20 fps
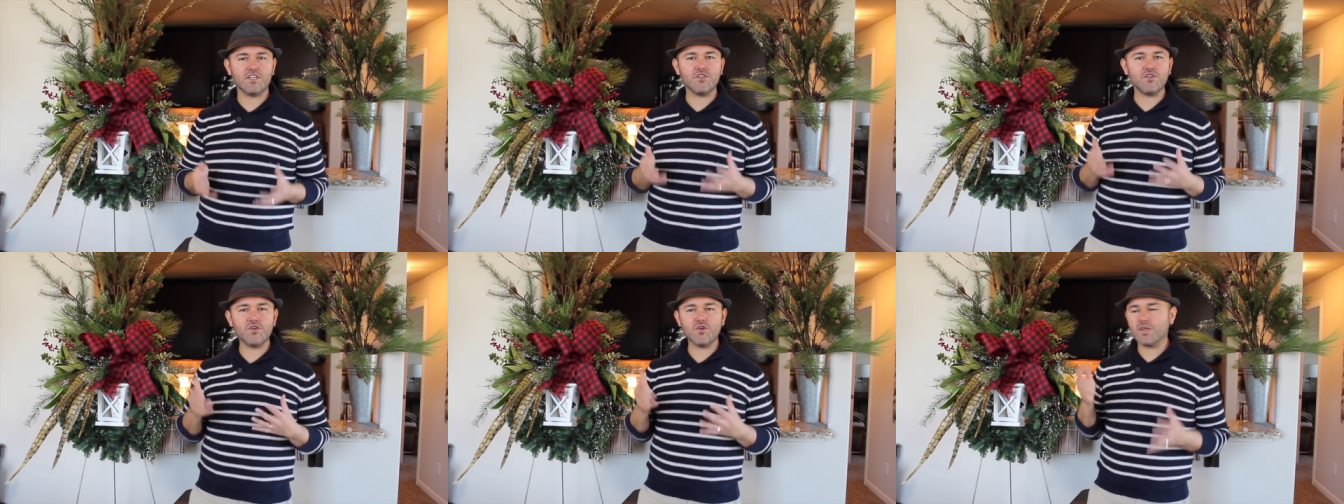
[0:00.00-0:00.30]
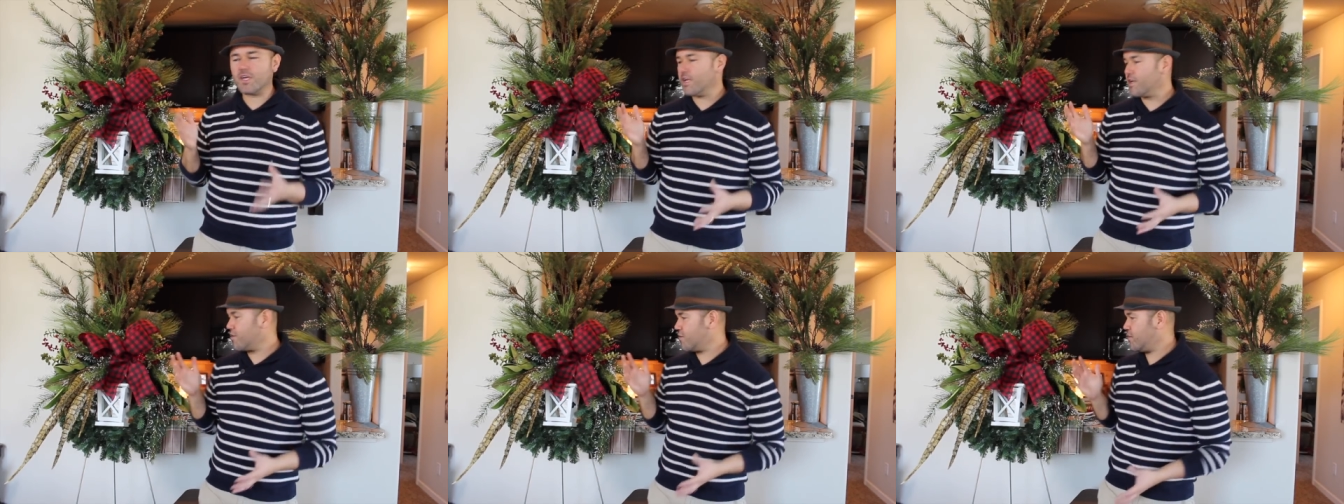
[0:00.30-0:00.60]
and you
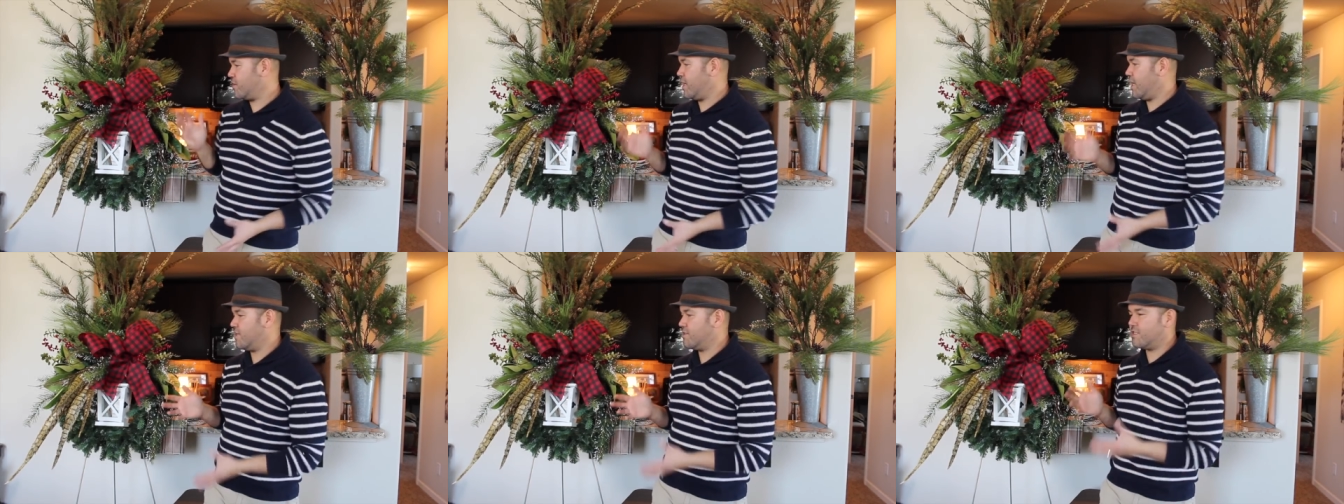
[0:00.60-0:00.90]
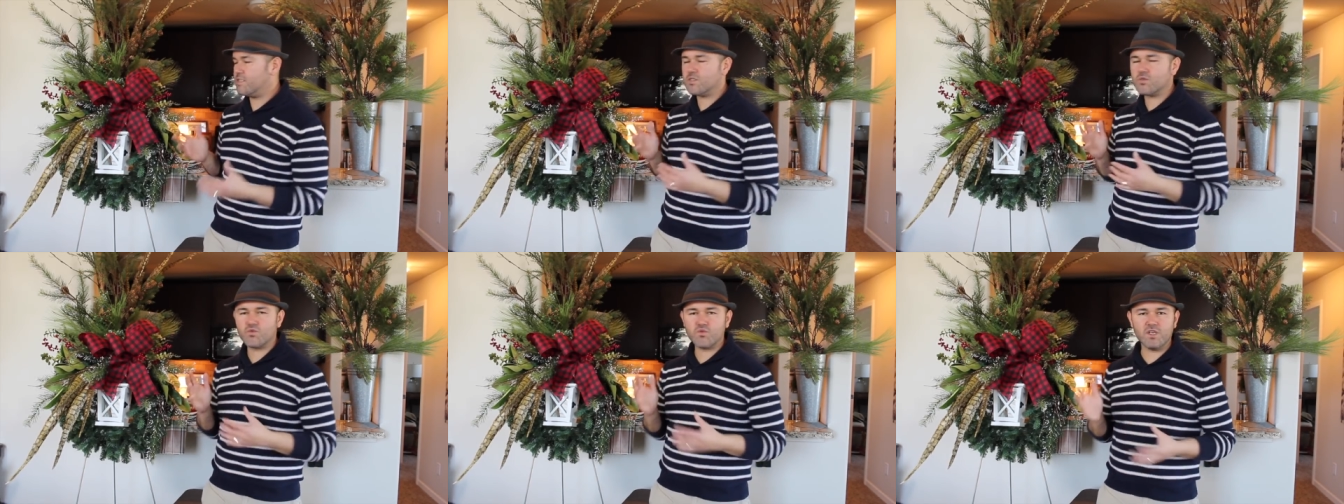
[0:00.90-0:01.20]
can
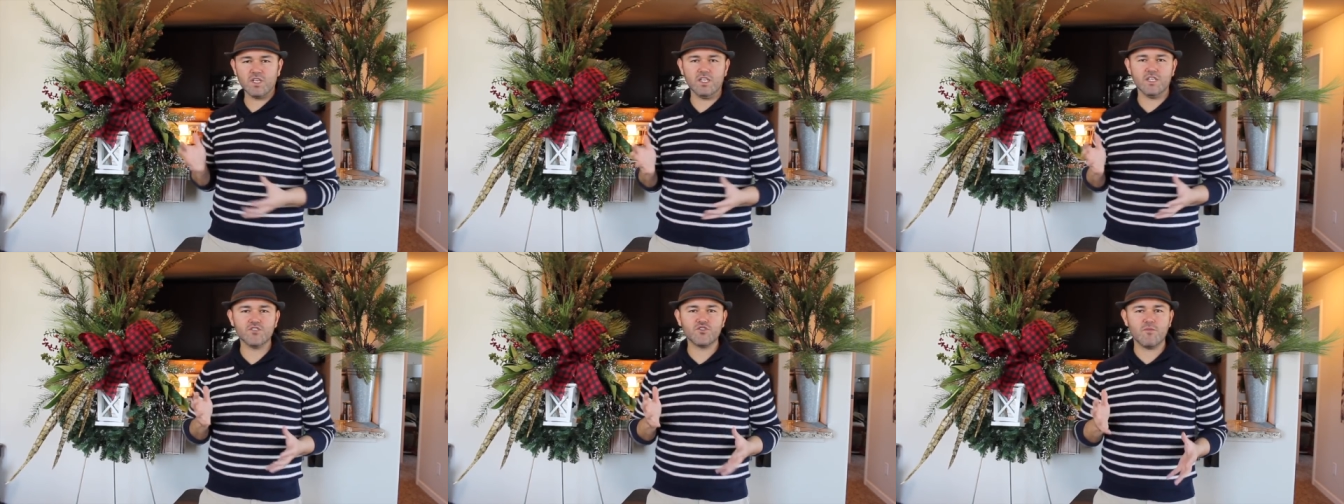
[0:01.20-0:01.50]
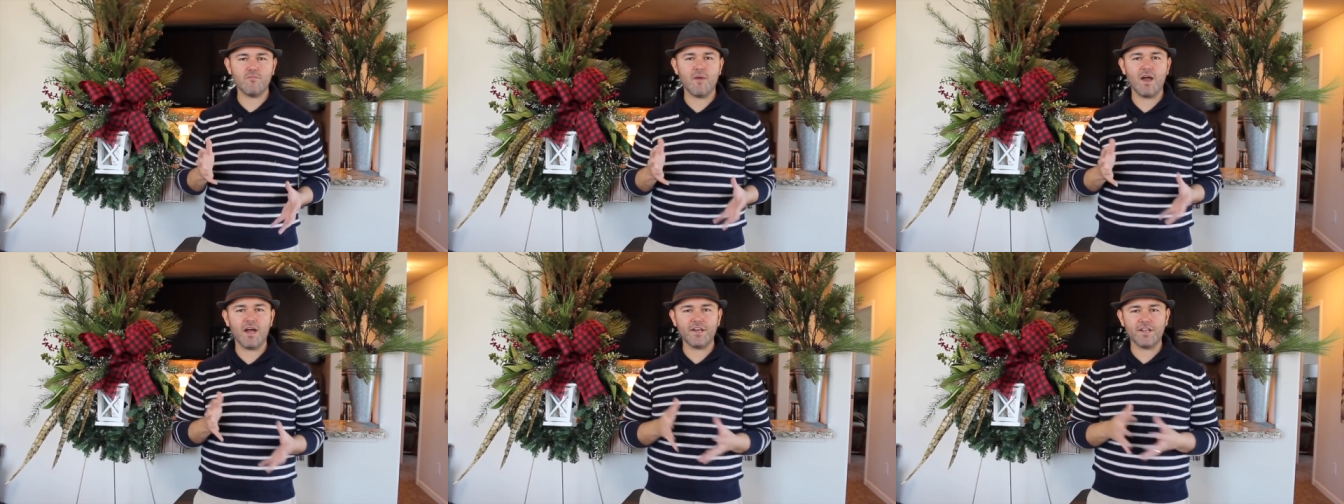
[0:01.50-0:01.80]
create this really
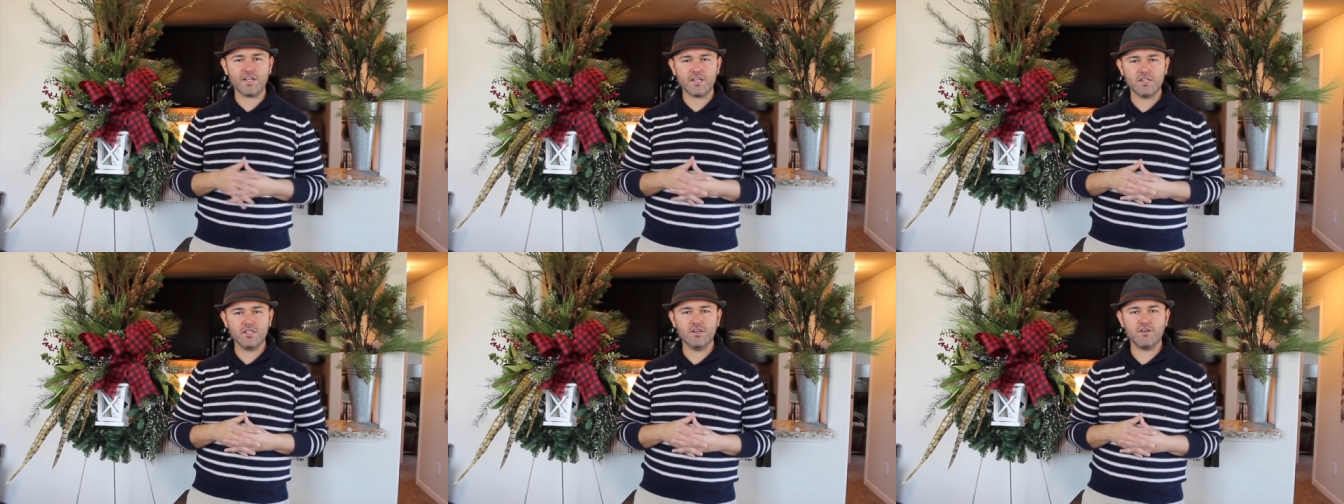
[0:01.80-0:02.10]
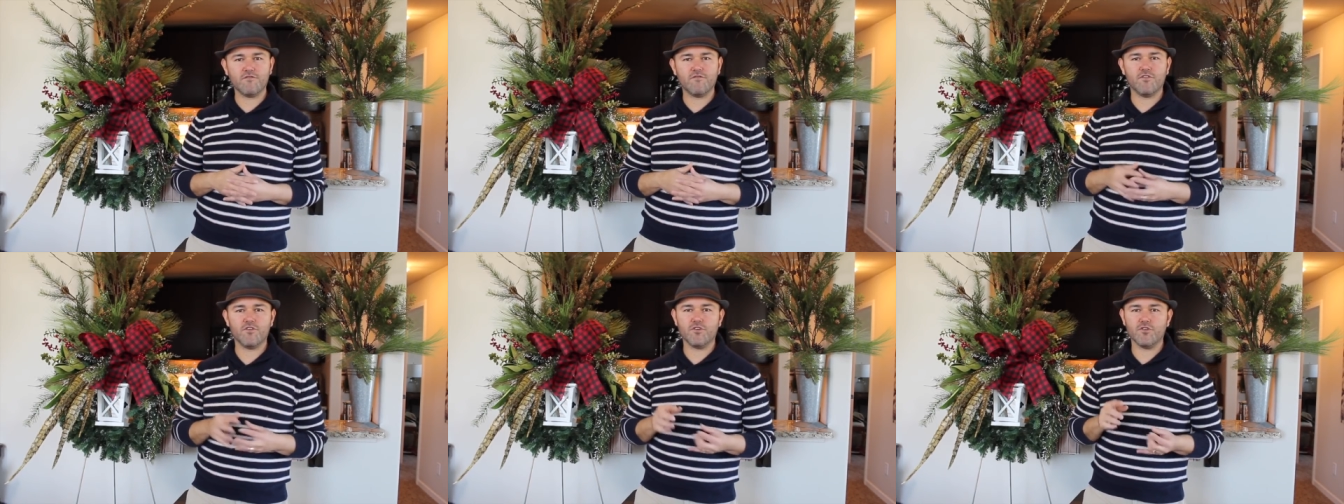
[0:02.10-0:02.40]
dramatic
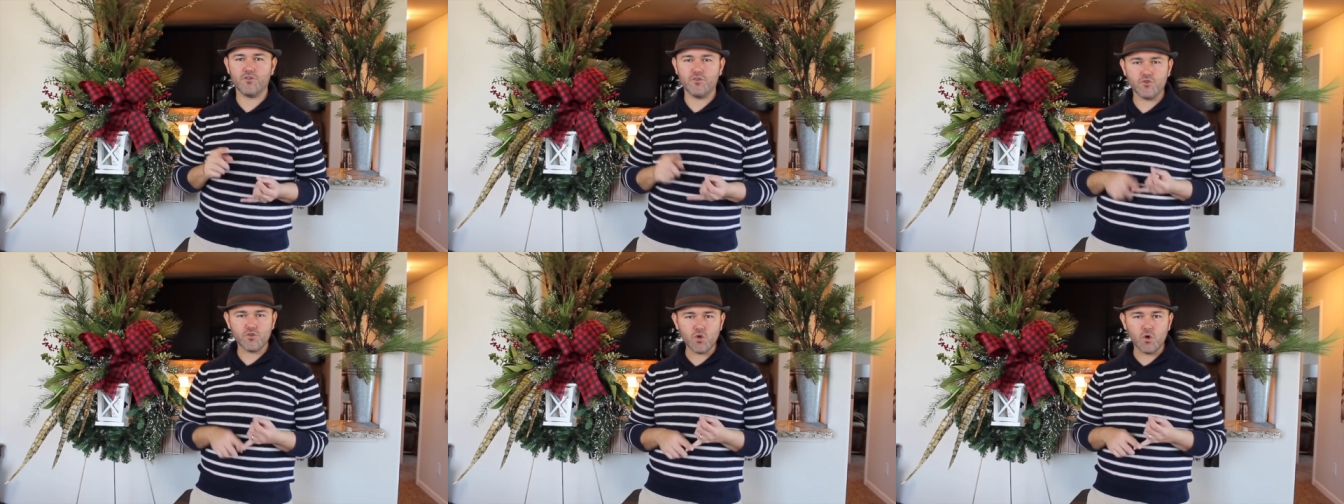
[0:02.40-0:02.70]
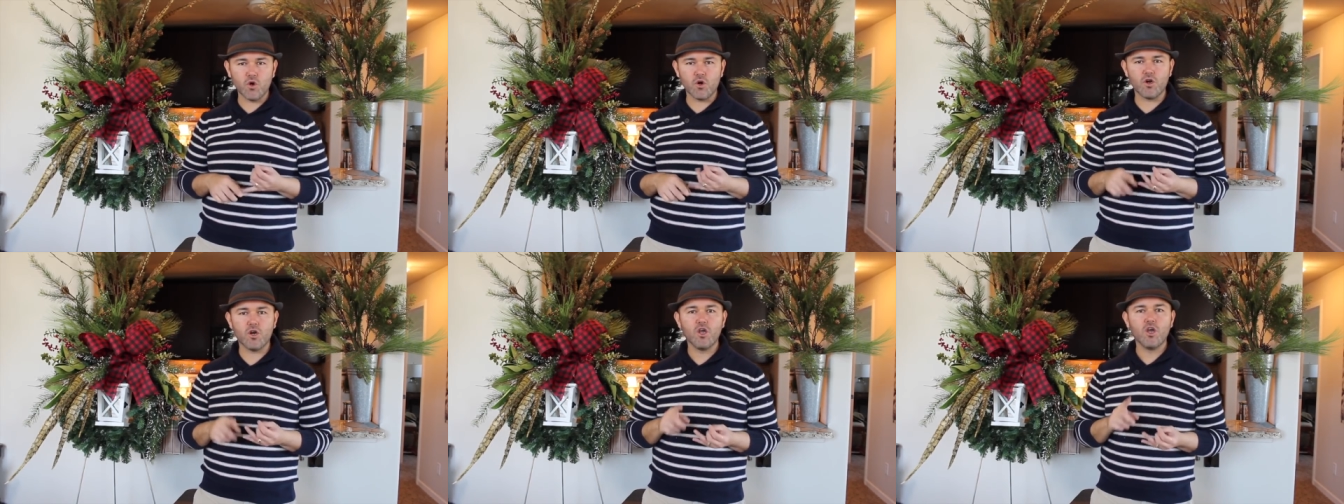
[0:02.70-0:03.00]
look for your
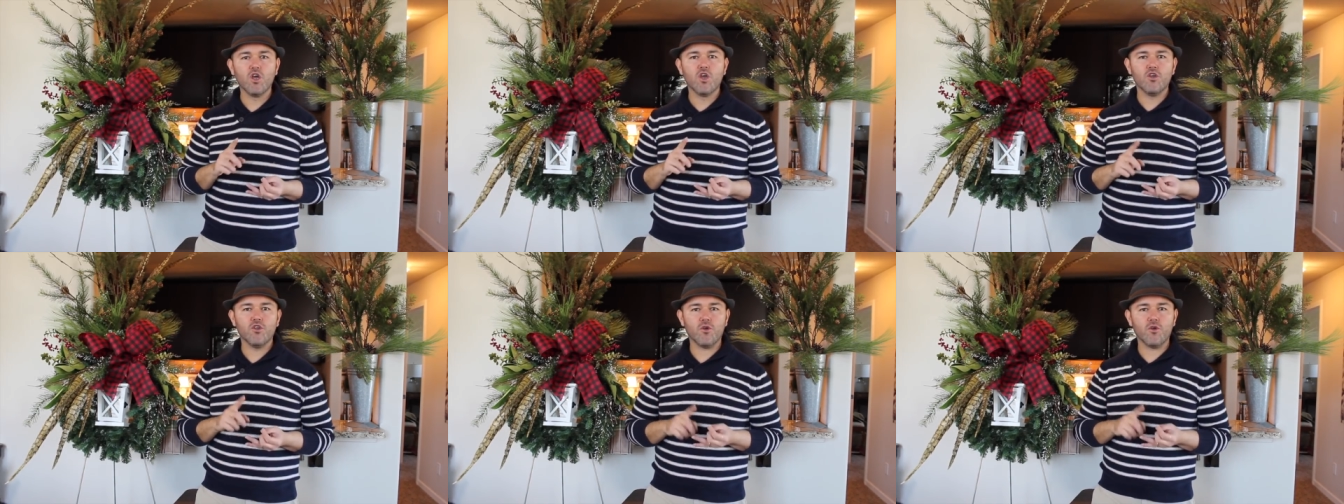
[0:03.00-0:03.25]
door,